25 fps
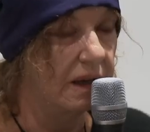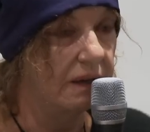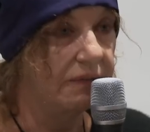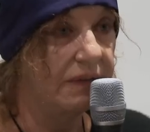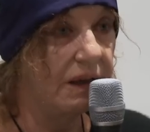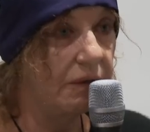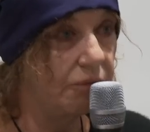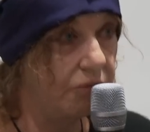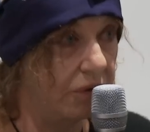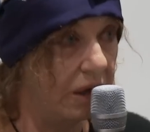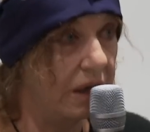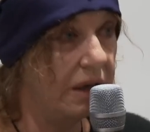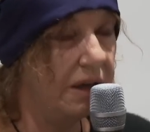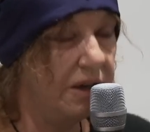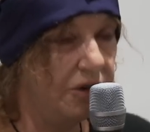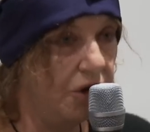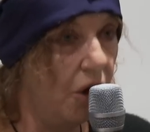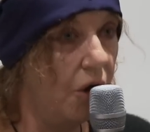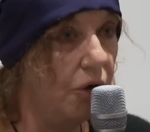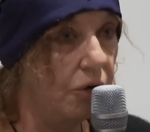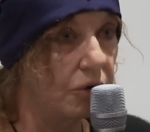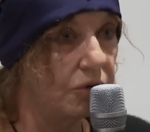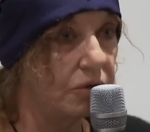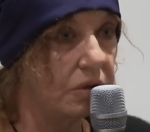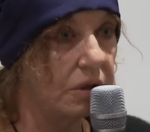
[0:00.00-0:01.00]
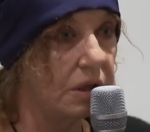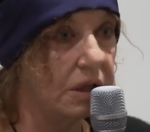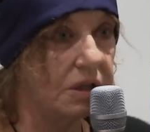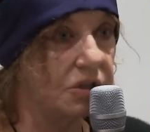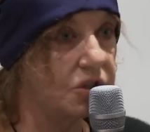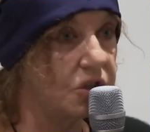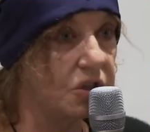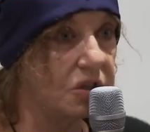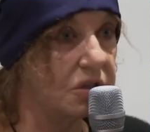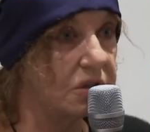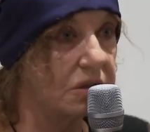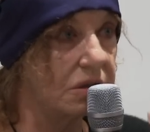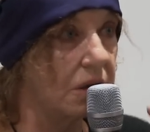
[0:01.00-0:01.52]
They really don't.
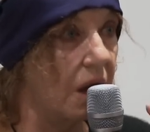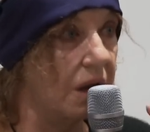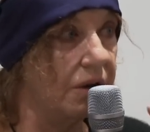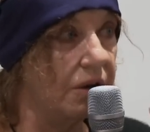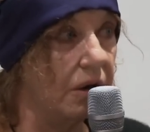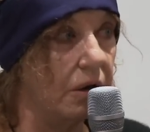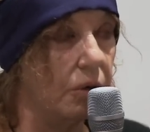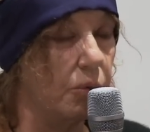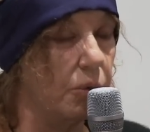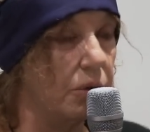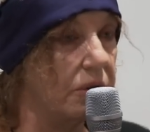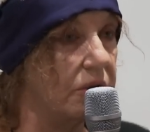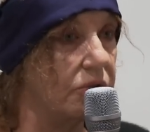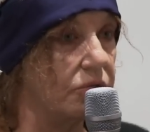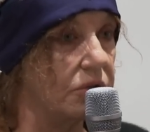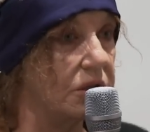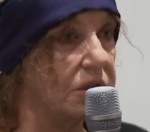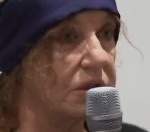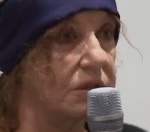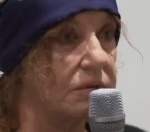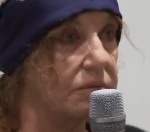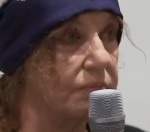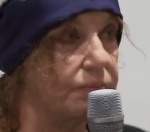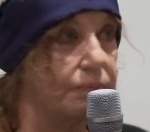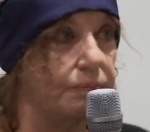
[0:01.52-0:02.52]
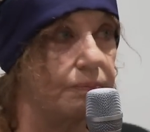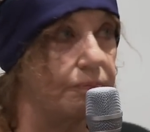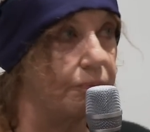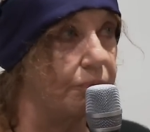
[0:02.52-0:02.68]
It's just, I don't know whether it's